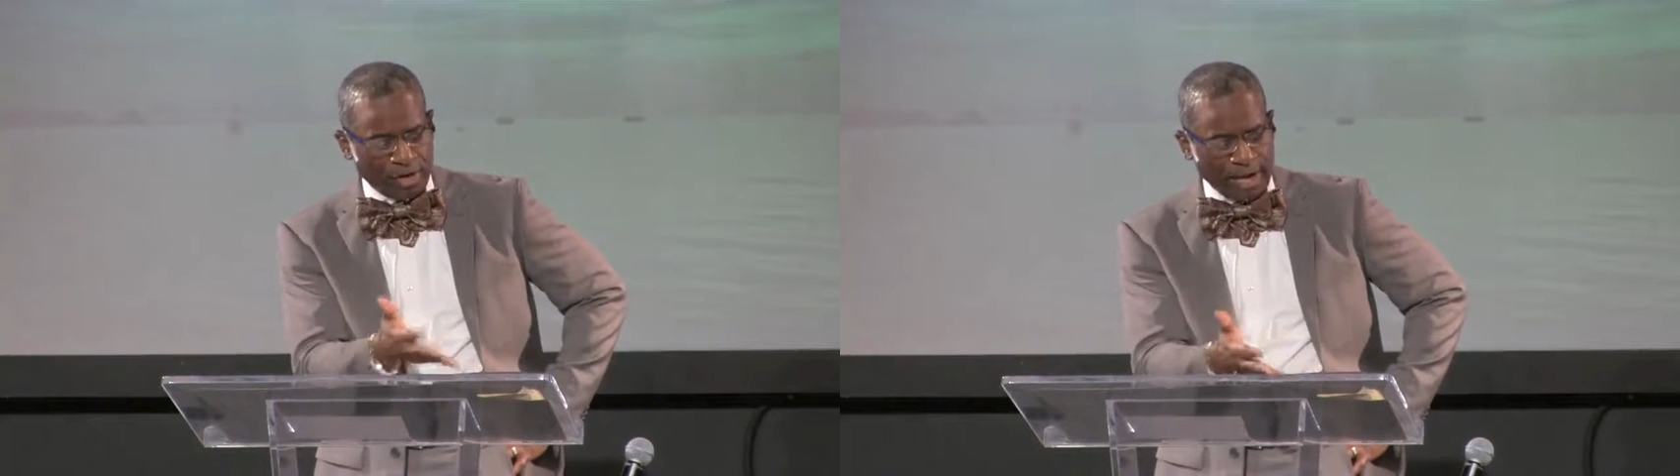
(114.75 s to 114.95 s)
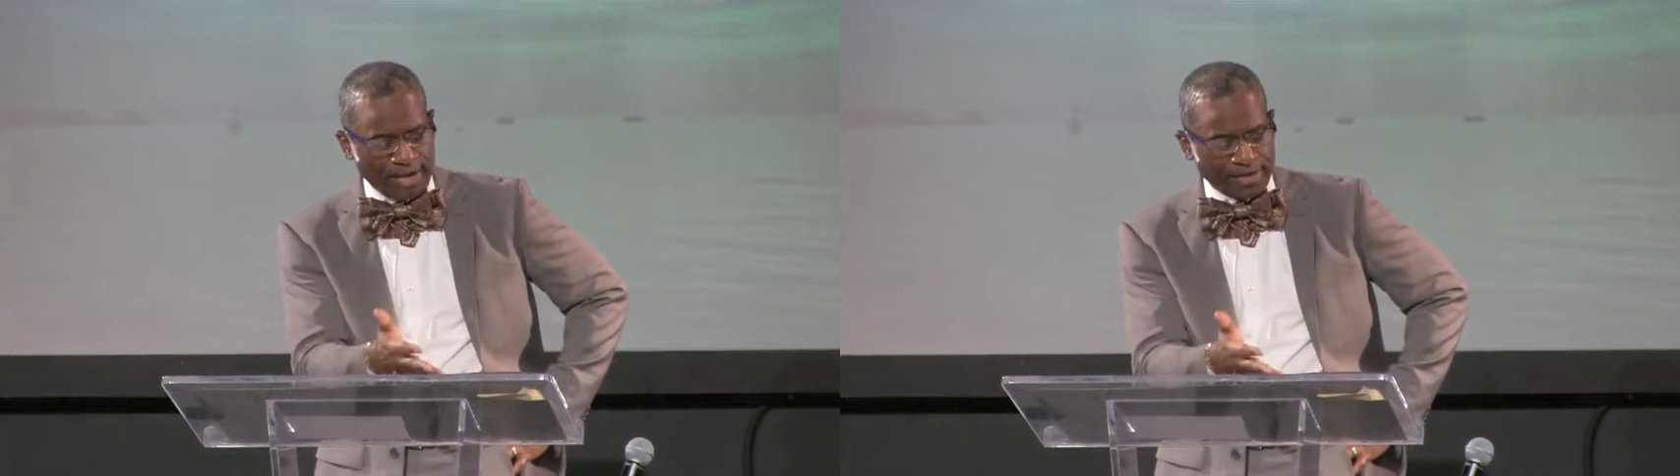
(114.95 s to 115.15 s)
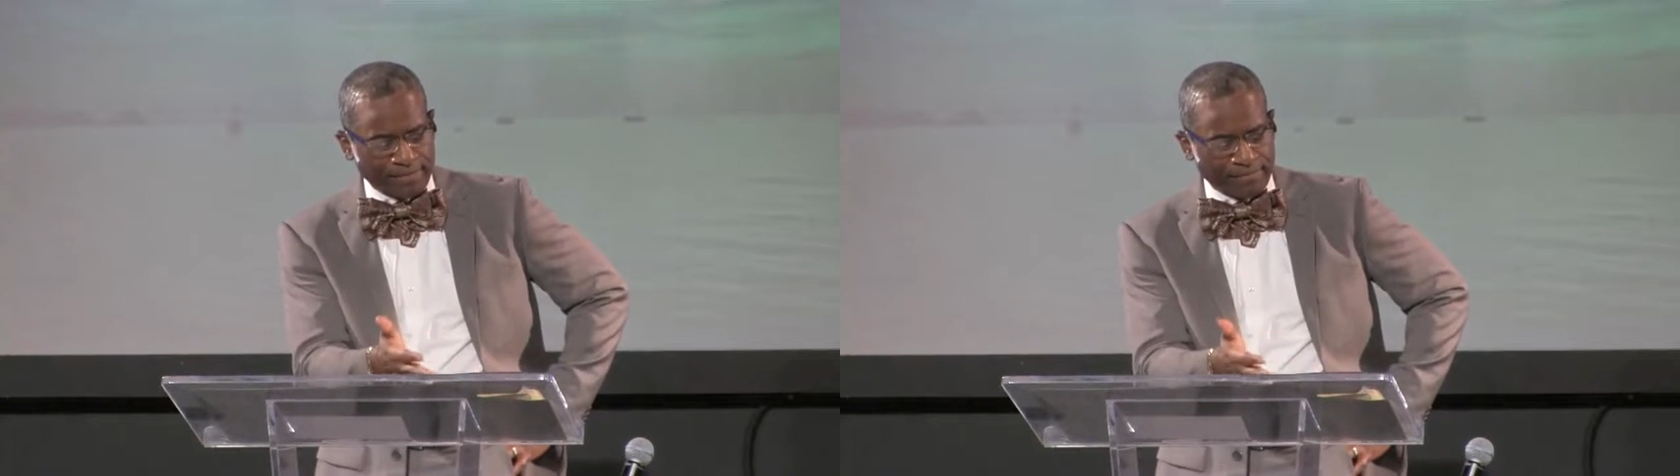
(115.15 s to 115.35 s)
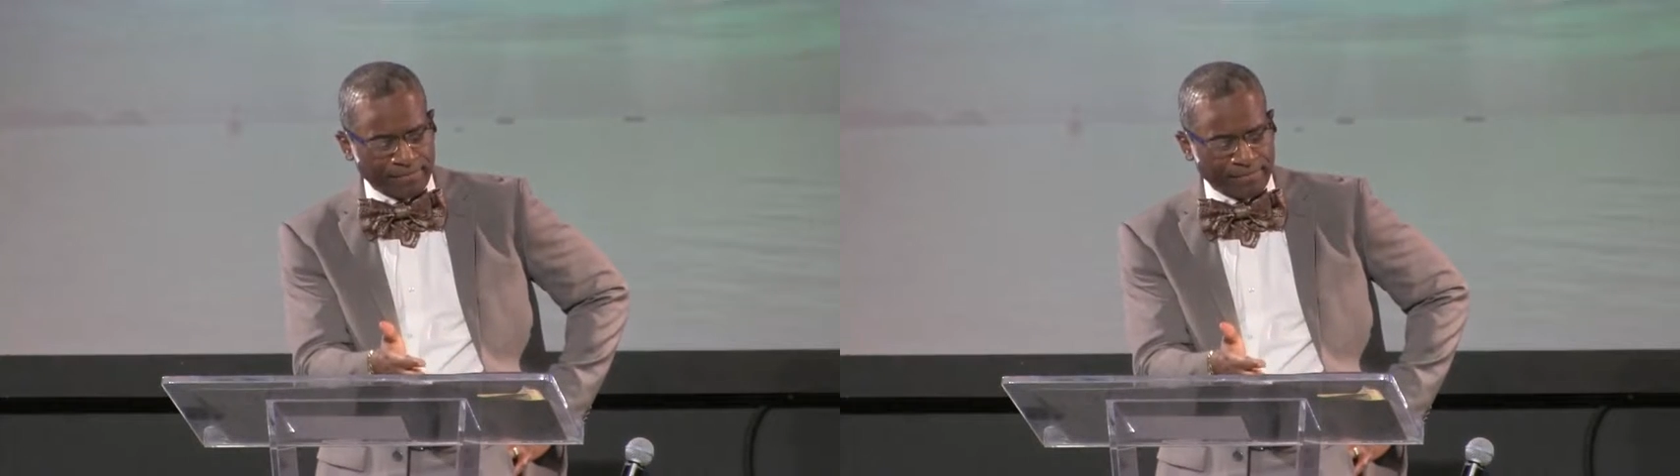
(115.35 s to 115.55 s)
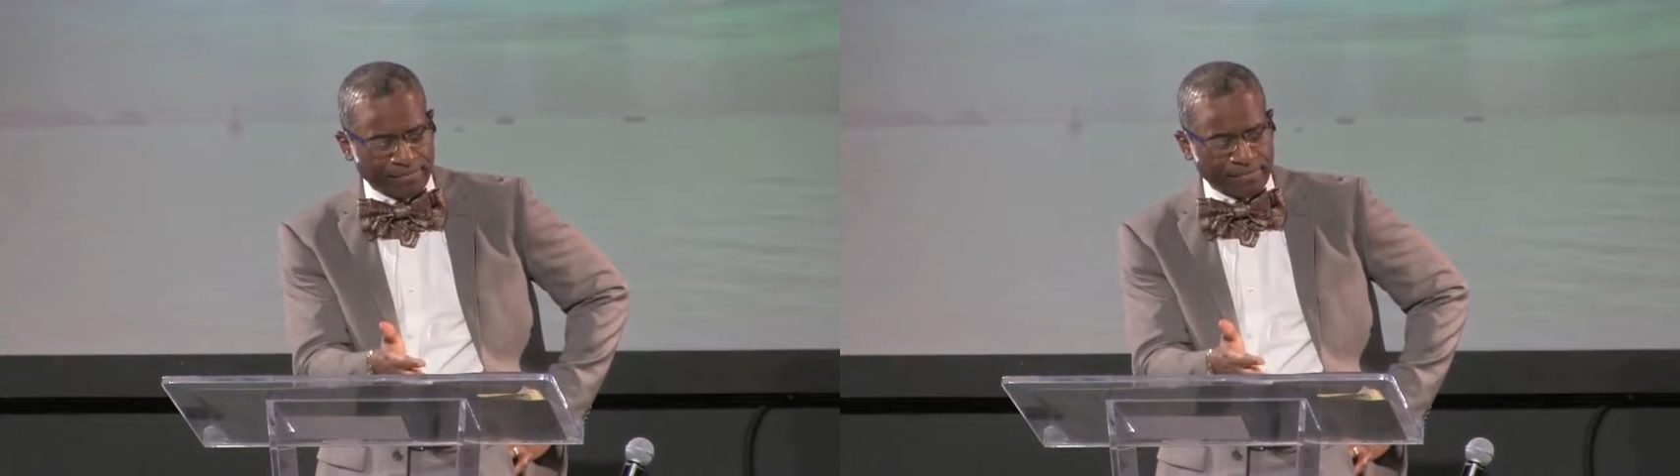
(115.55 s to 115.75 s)
light
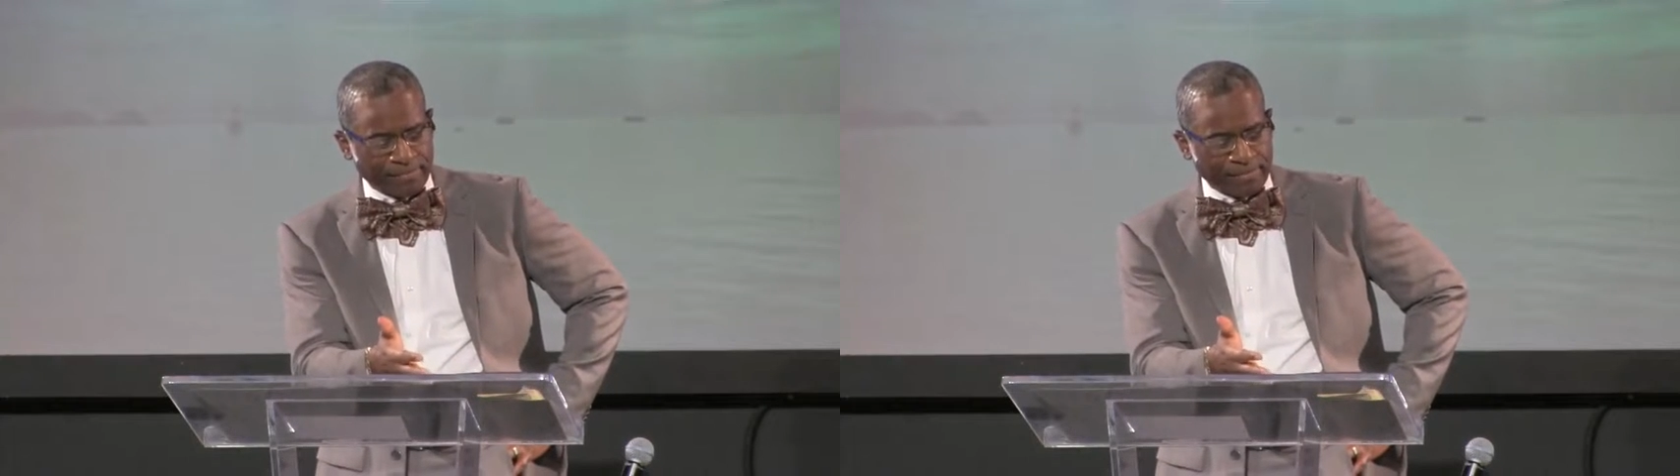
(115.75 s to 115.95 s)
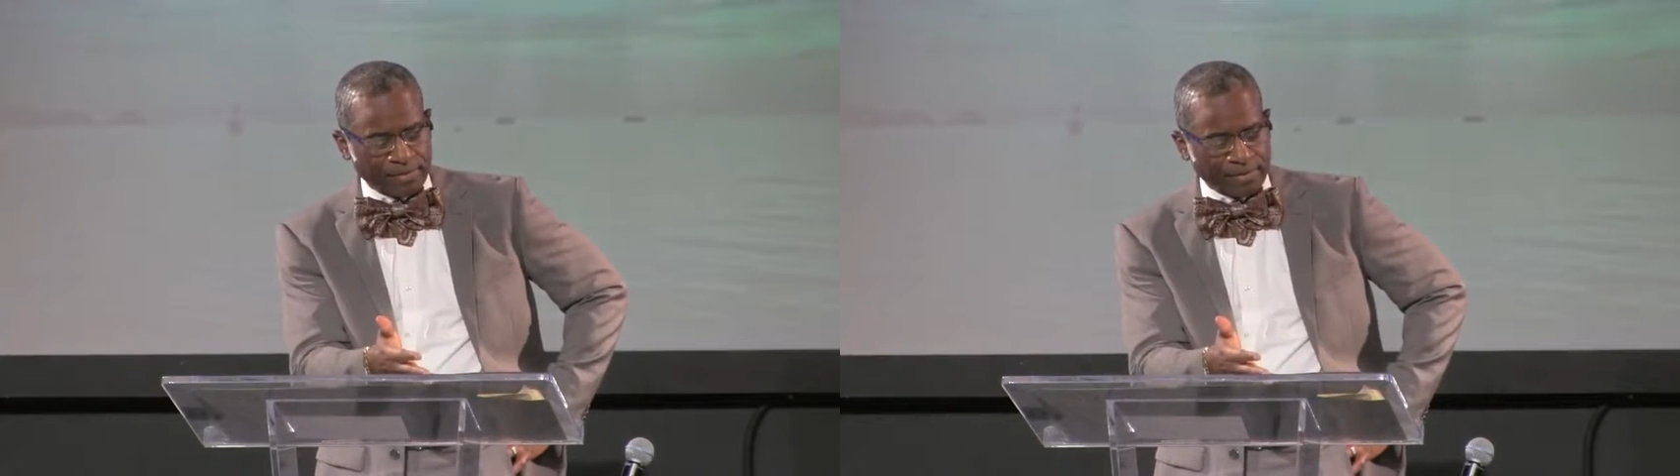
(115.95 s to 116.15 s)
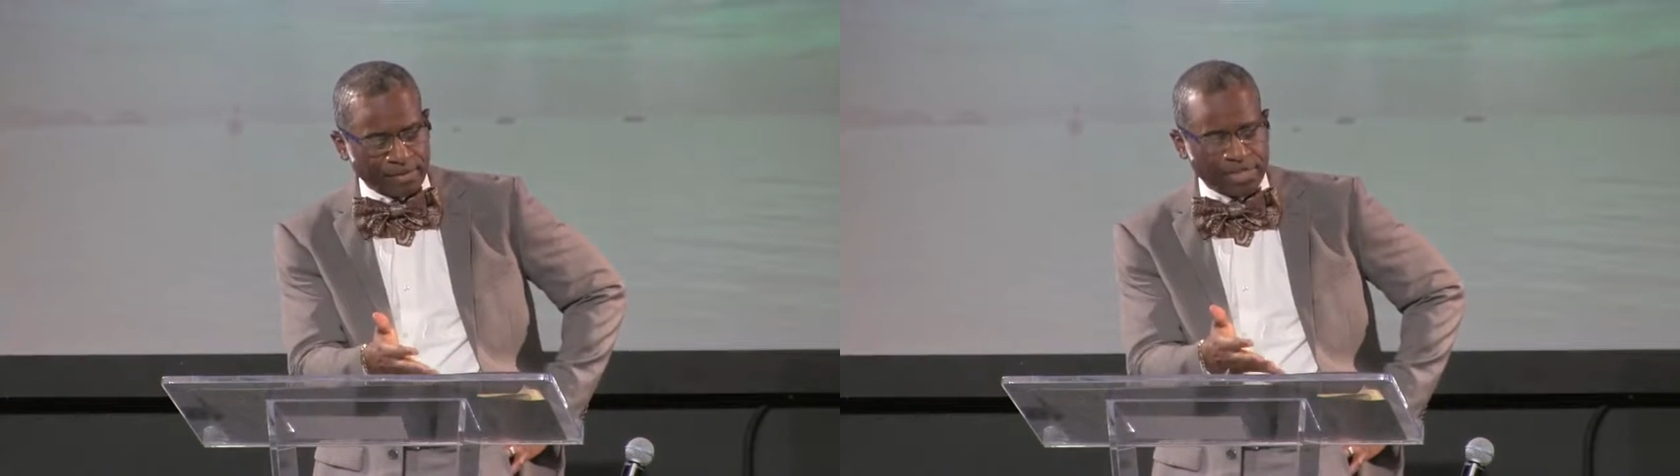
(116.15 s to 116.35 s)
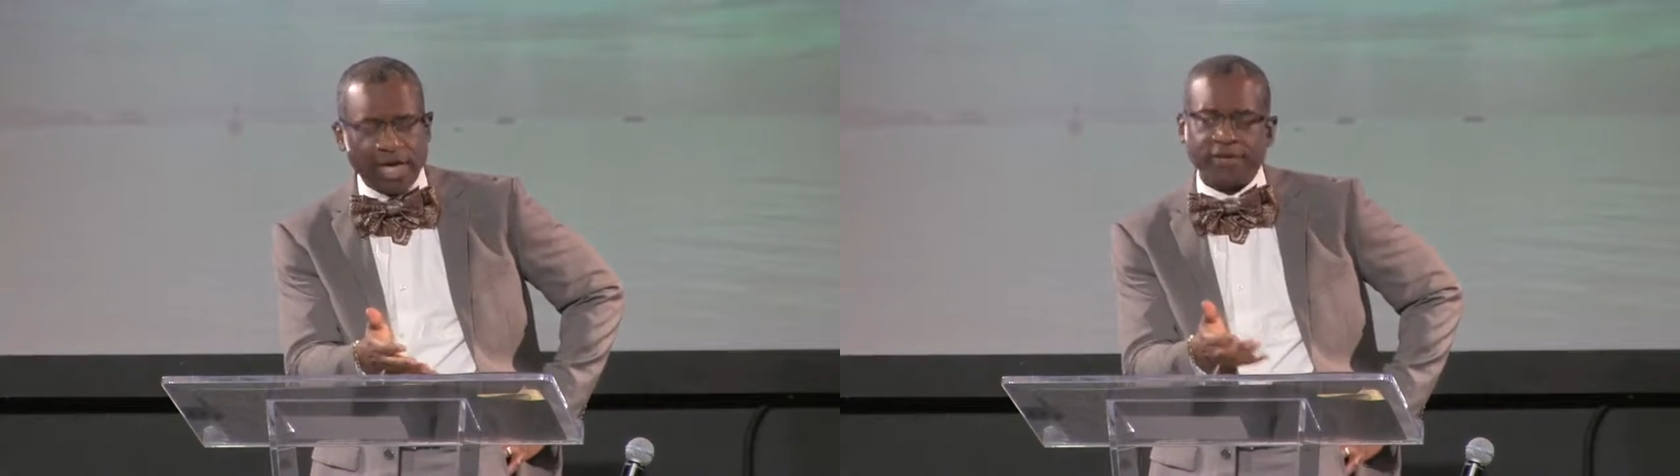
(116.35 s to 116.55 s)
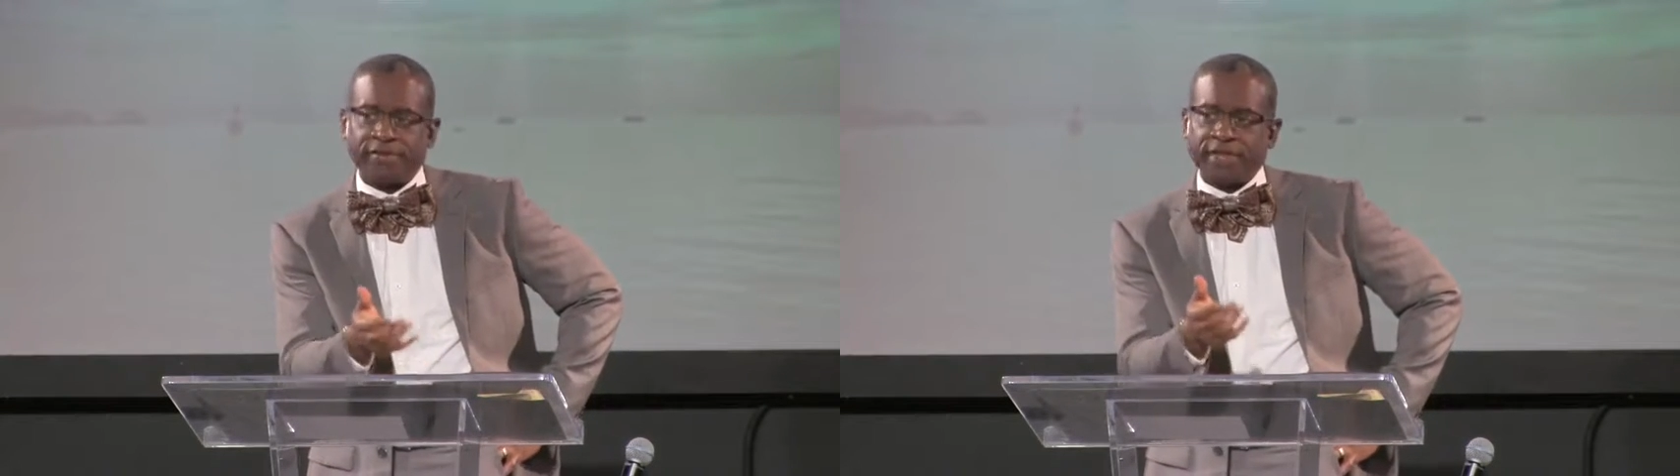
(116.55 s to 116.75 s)
shine.